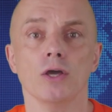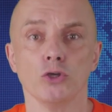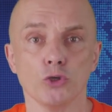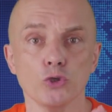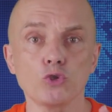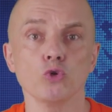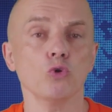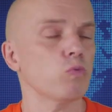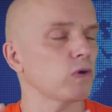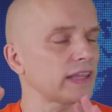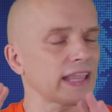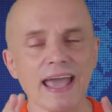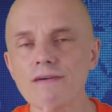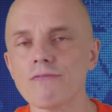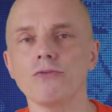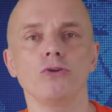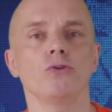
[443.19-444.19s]
You do
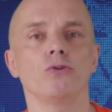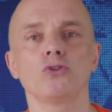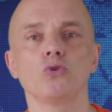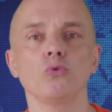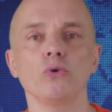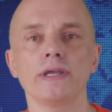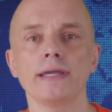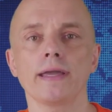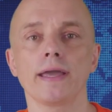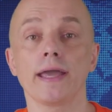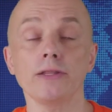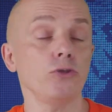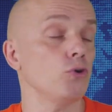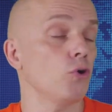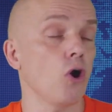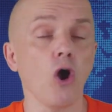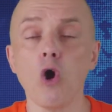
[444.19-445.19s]
whatever you're doing and
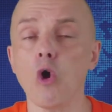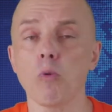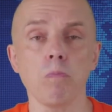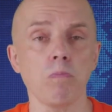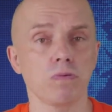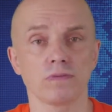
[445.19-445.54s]
you hope